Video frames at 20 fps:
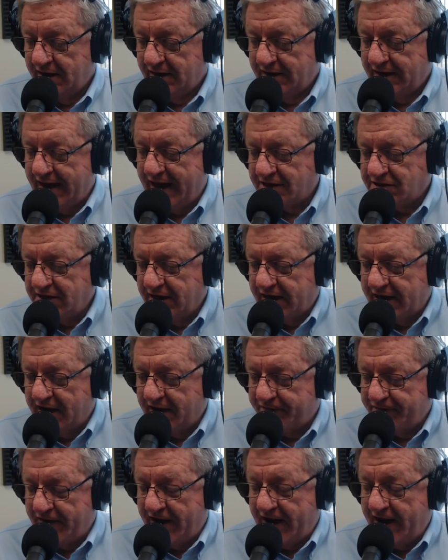And he actually got
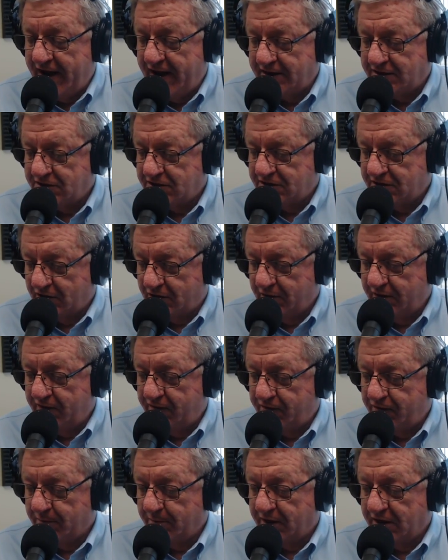a finance degree
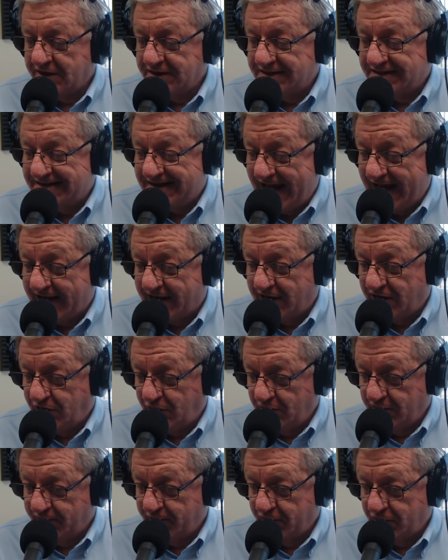from Gonzaga
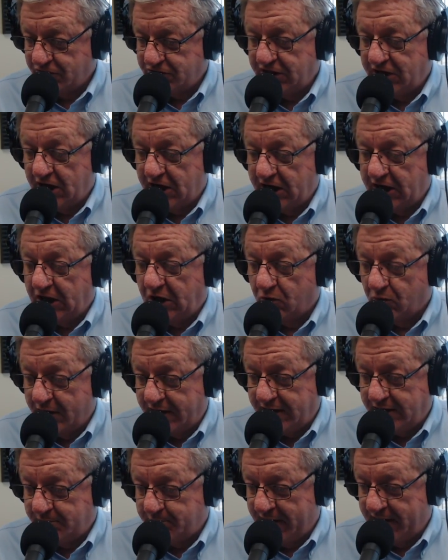University, a
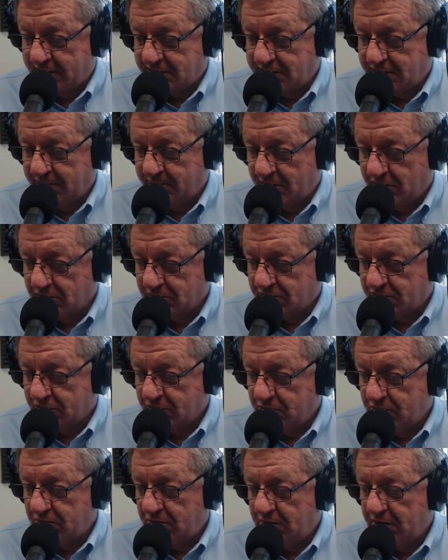great basketball
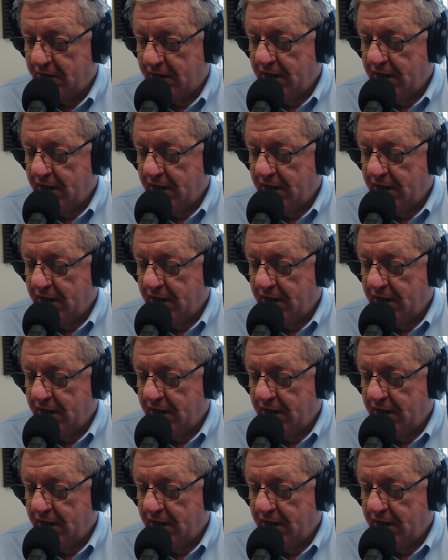school.